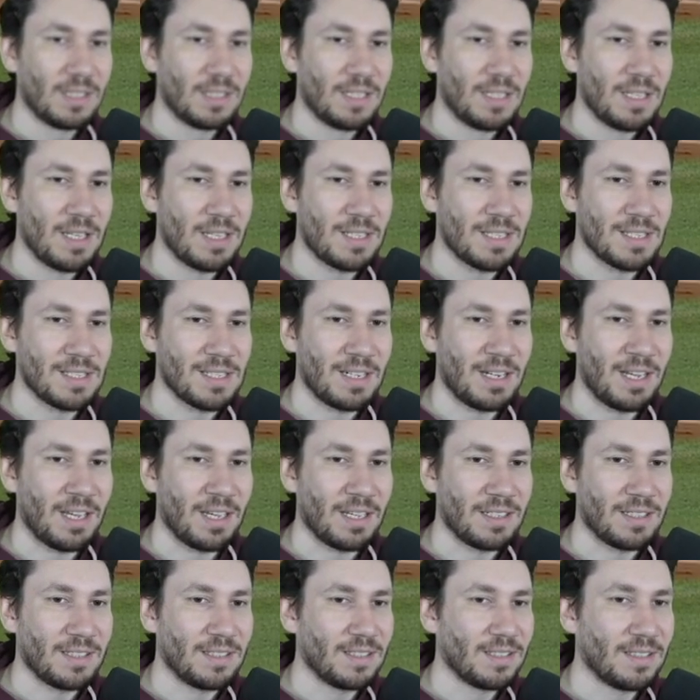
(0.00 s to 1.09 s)
This isn't it.
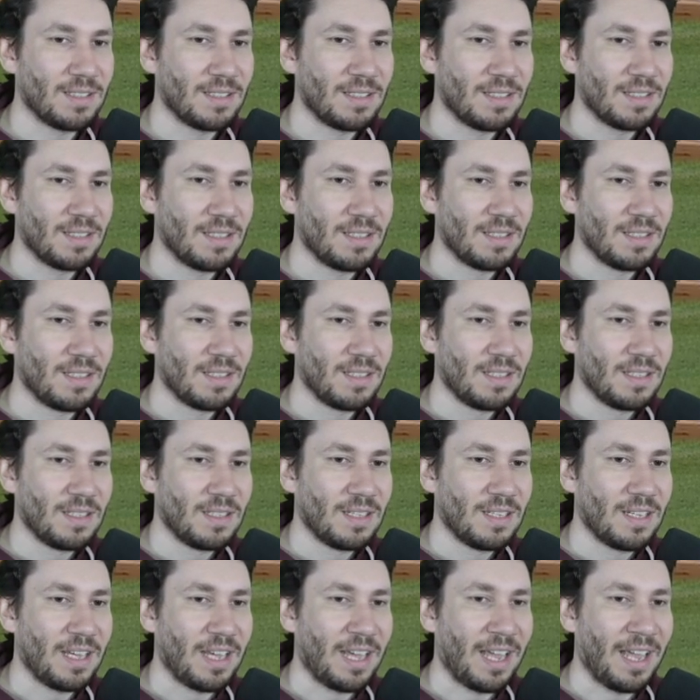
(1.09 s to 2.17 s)

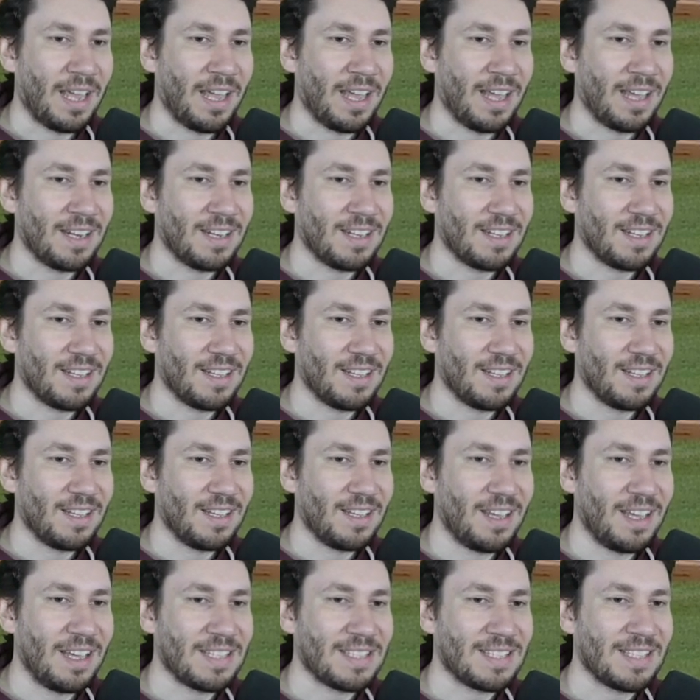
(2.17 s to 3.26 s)
And
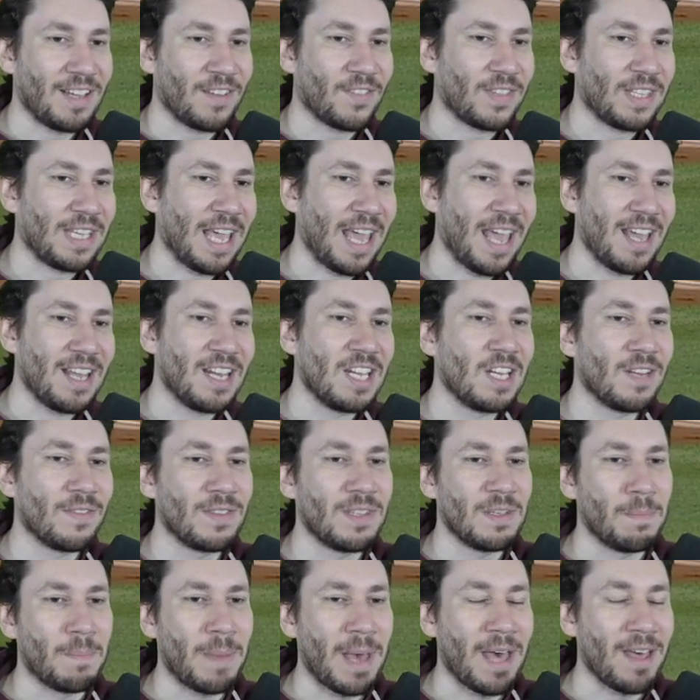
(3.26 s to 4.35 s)
it's off the end of
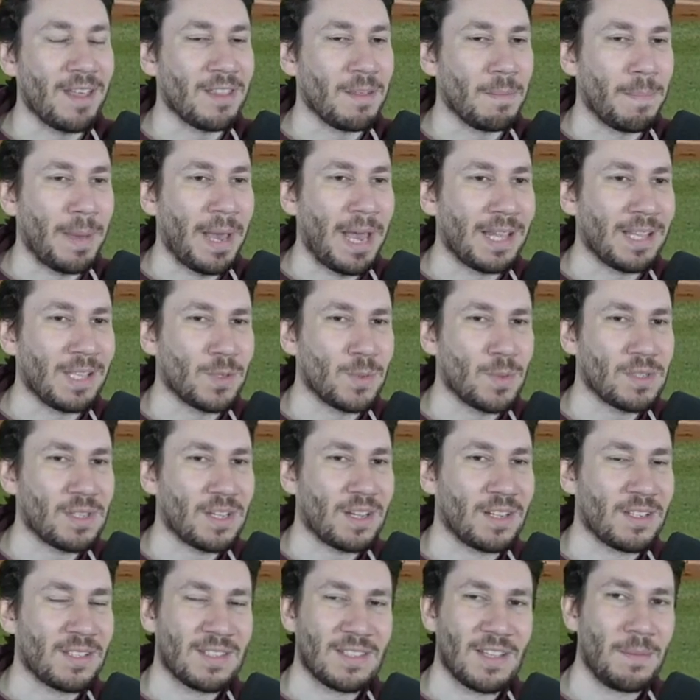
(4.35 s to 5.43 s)
the bat. This was like
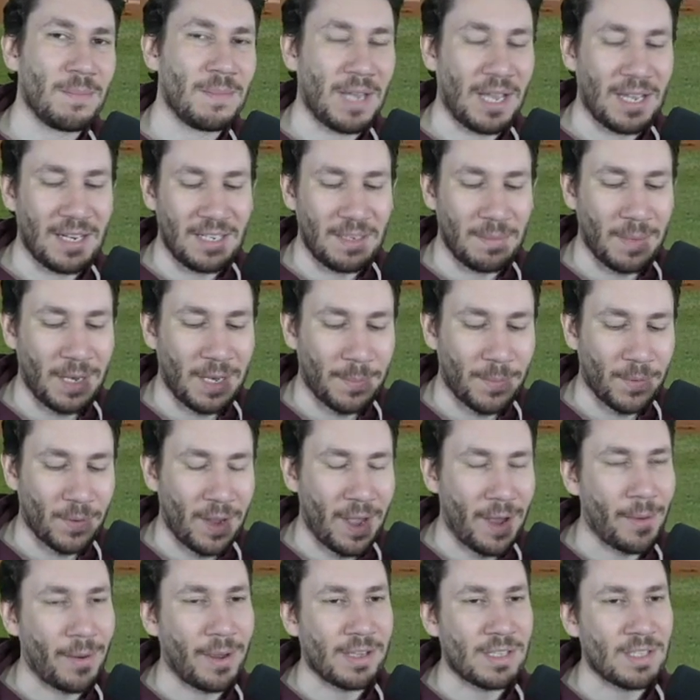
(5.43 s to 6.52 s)
a sub 90 mile per
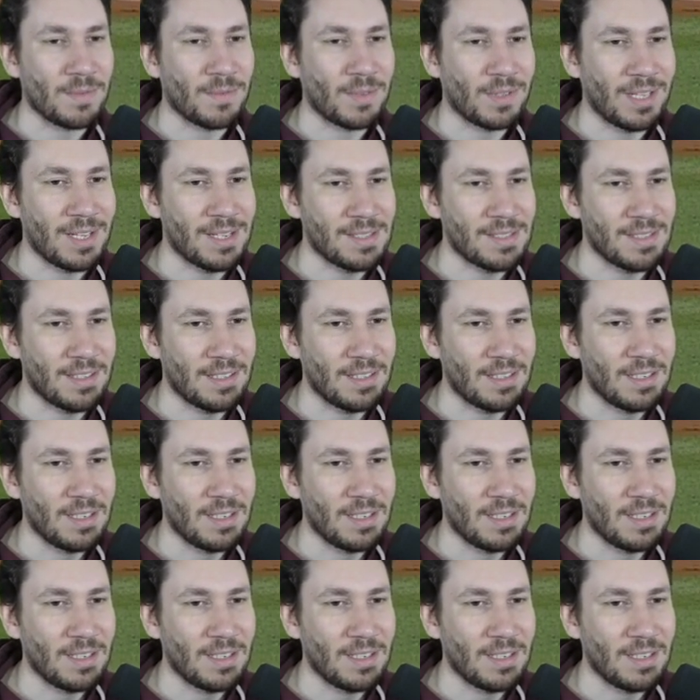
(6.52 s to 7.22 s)
hour exit velocity.